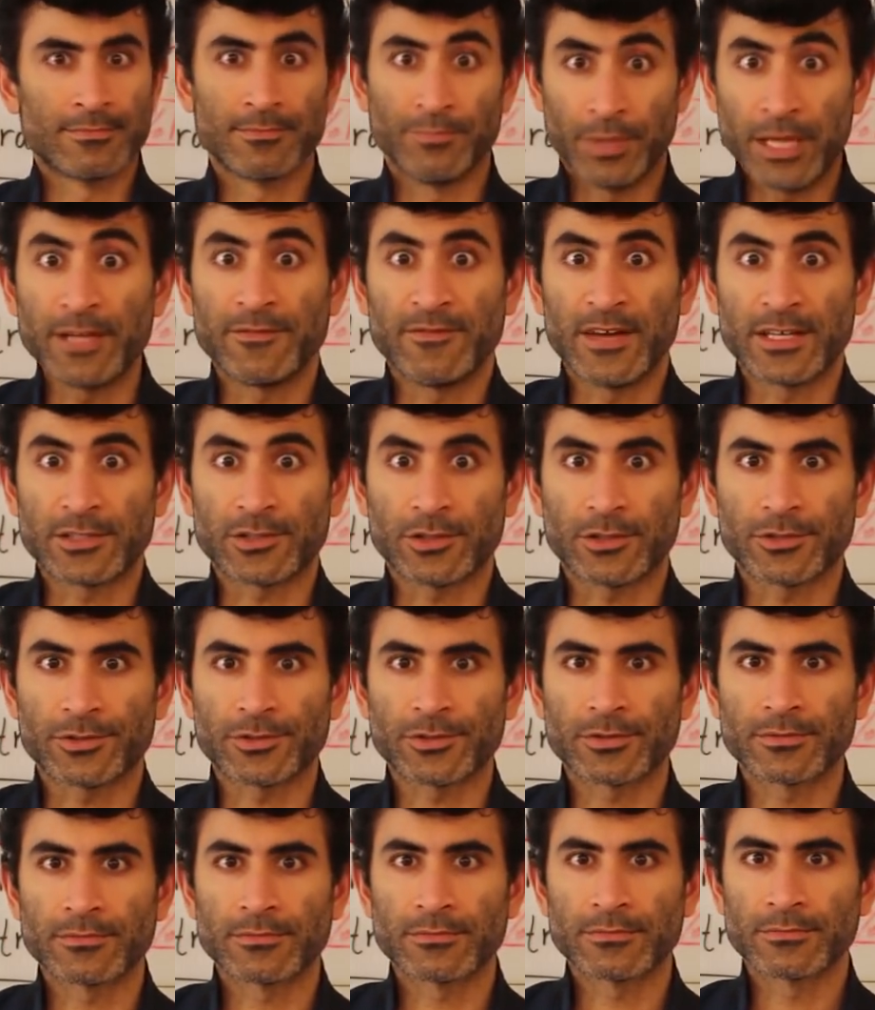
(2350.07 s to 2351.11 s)
Blood
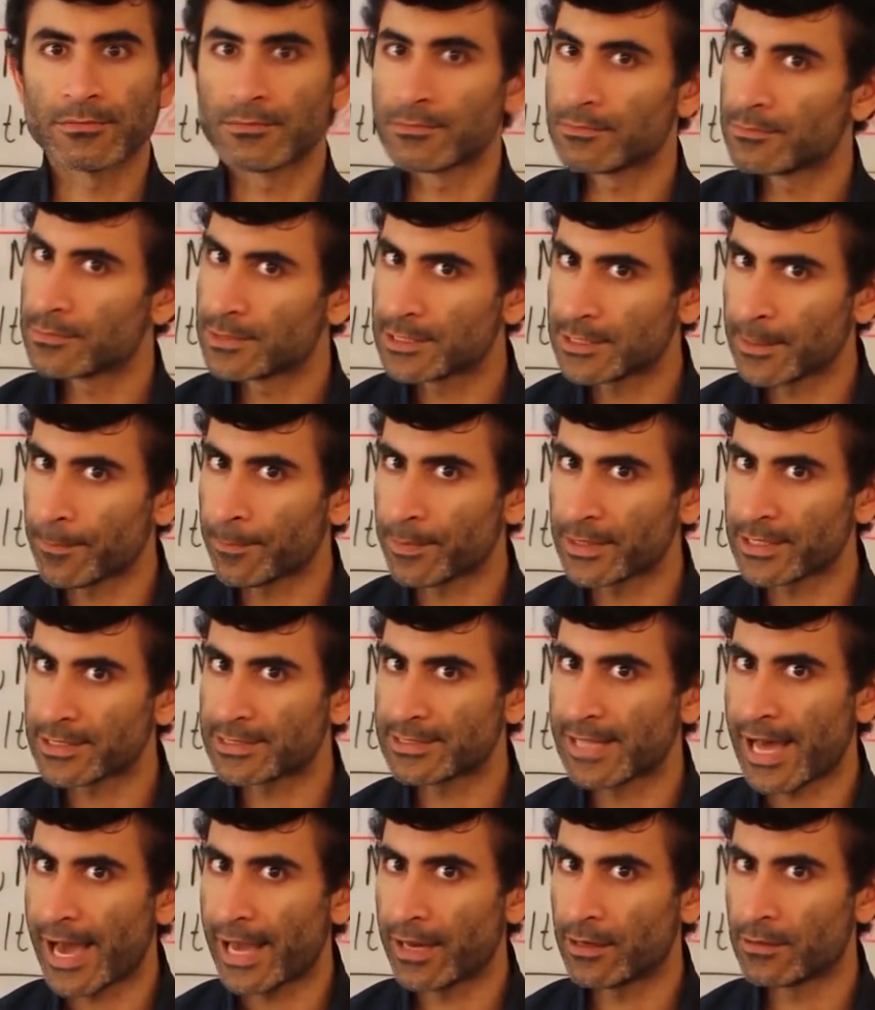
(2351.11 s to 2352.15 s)
vessels. Simple
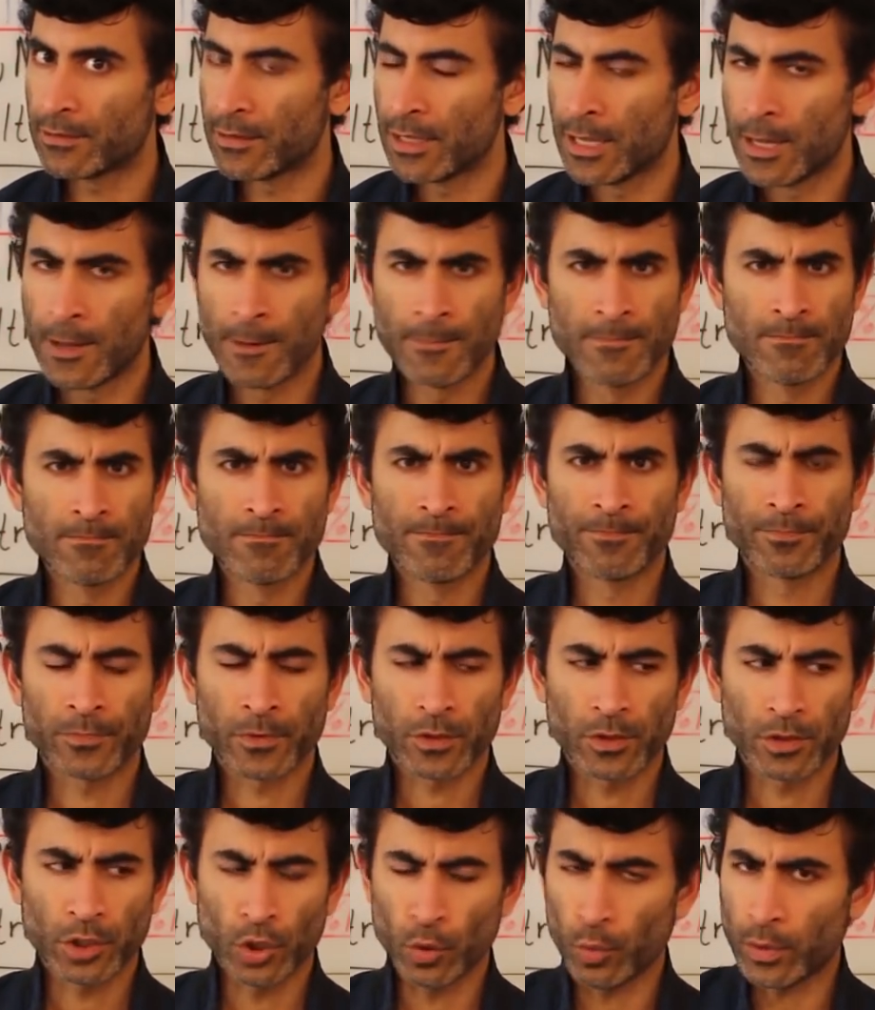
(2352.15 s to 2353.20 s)
as that.
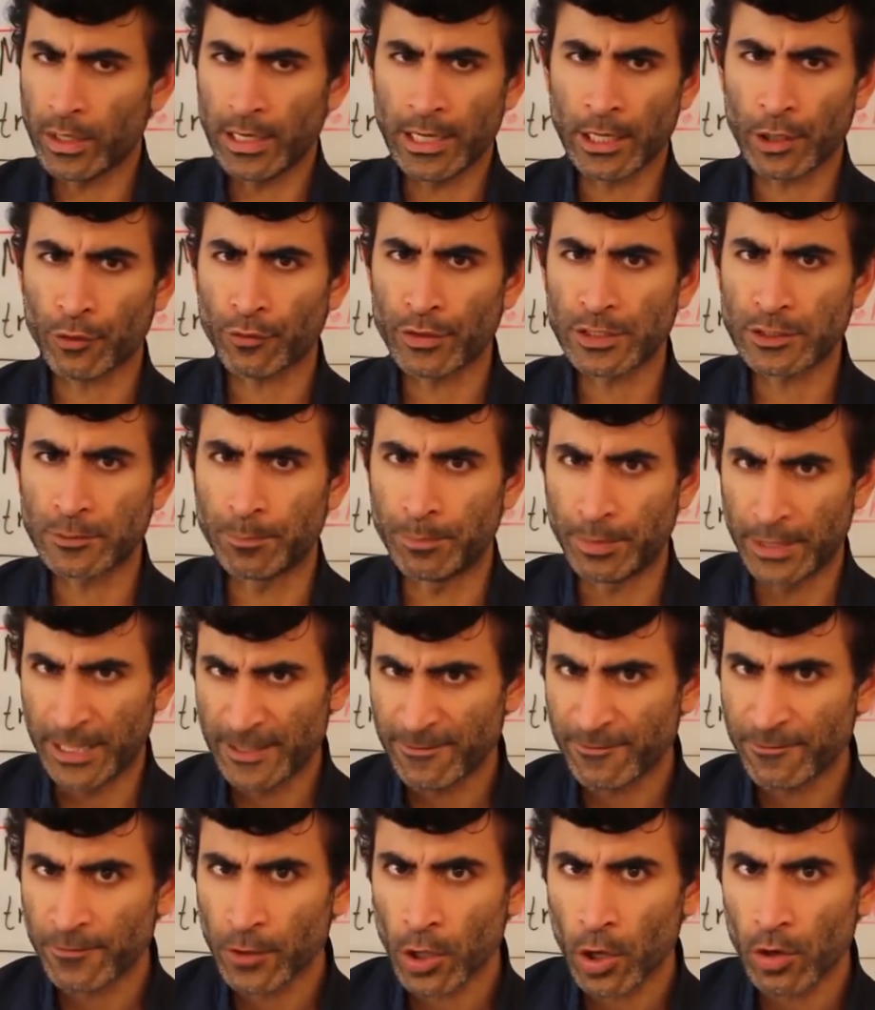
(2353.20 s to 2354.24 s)
You want to increase
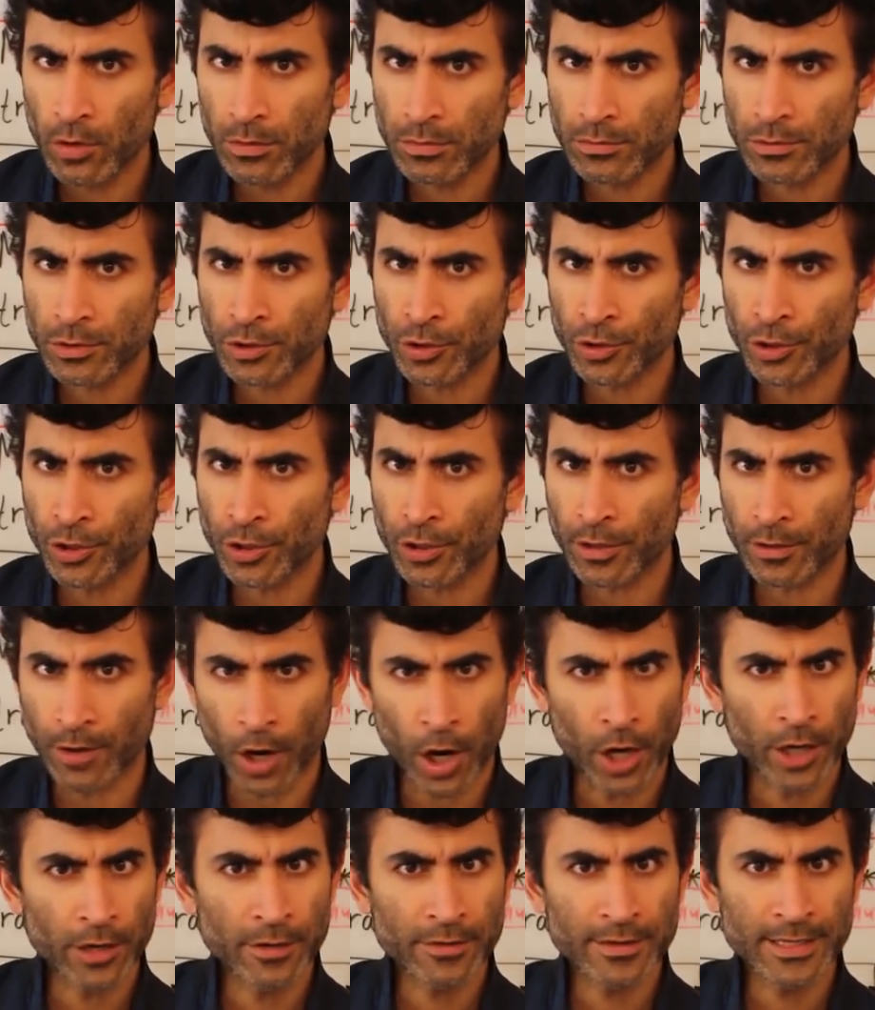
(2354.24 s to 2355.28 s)
blood flow to
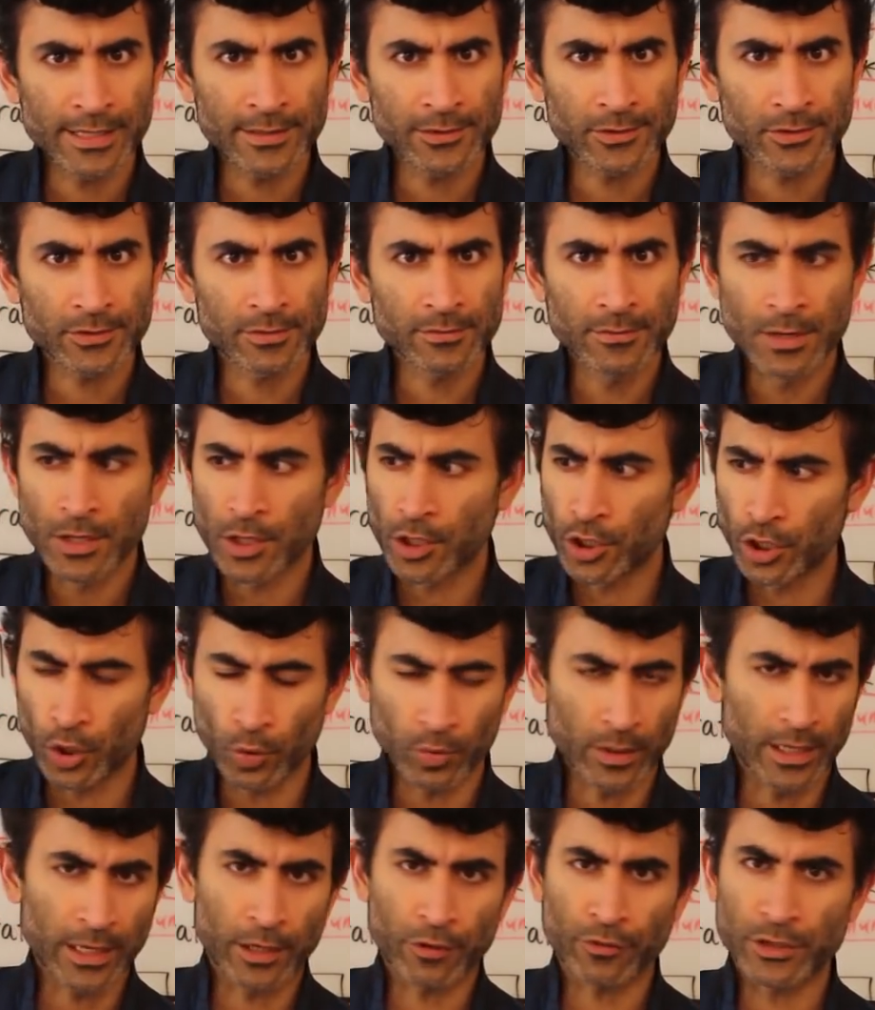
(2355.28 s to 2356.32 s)
your arteries? You
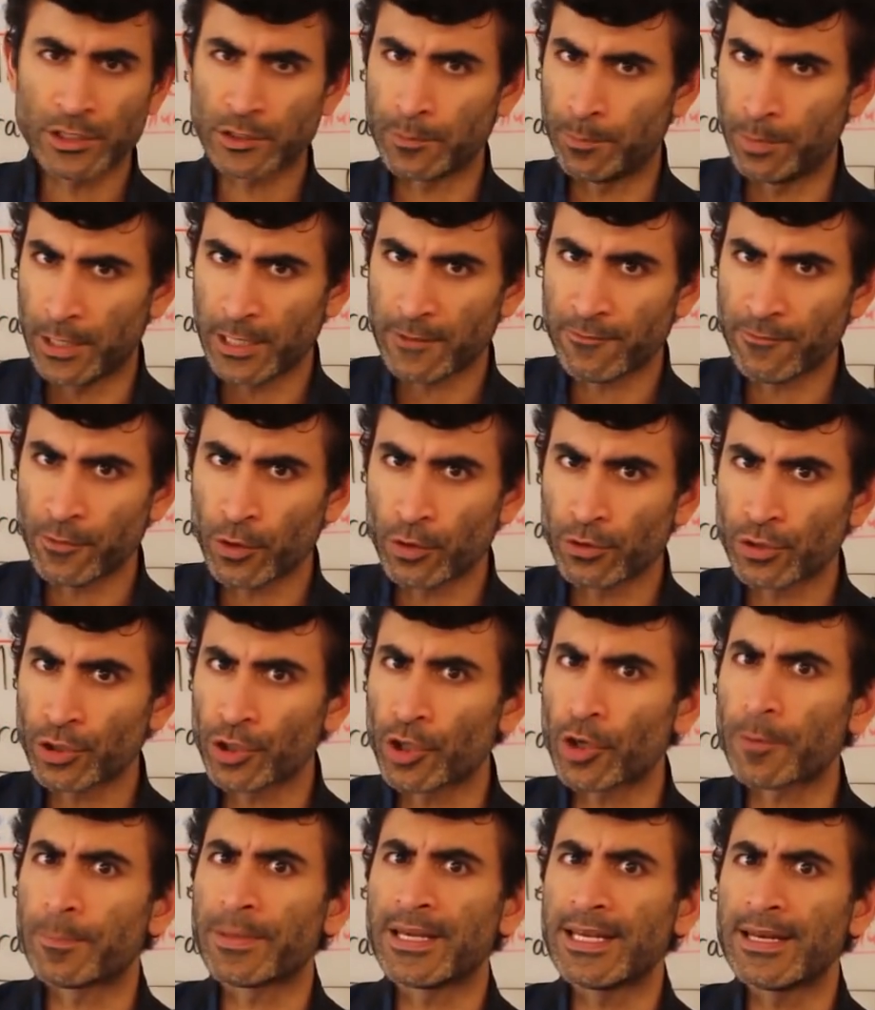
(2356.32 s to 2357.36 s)
want to increase blood flow to
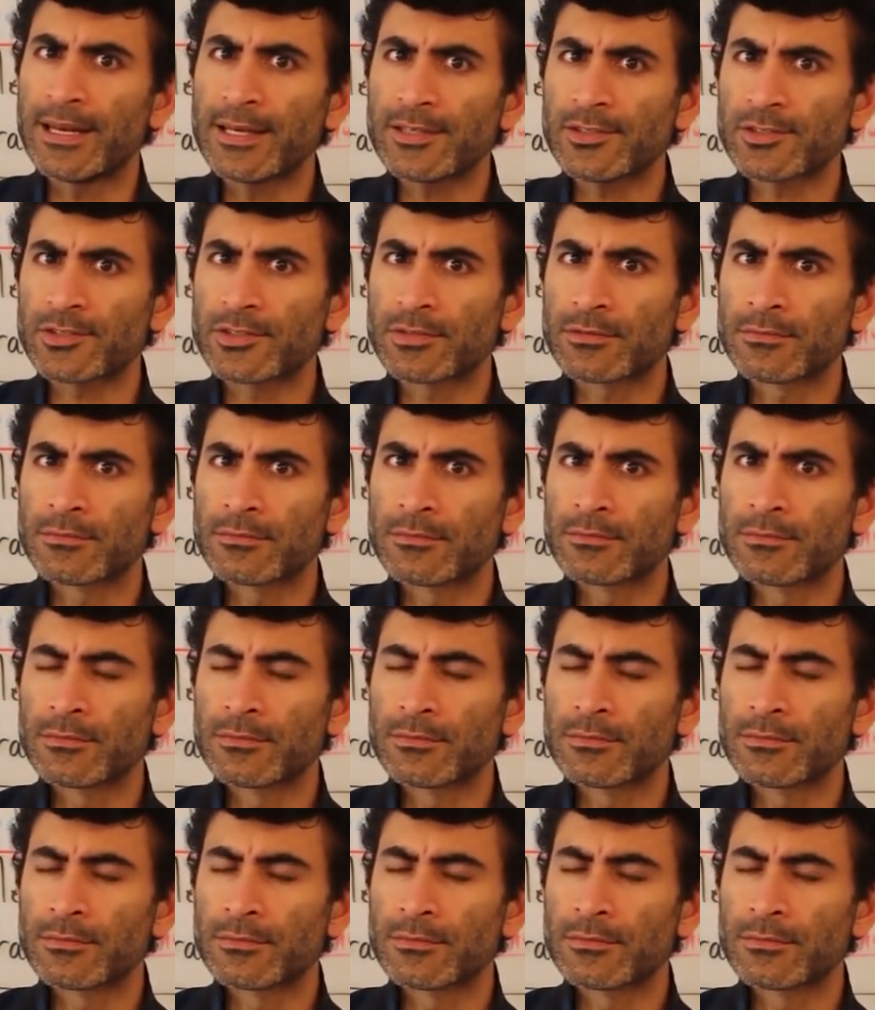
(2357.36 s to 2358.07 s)
your penis?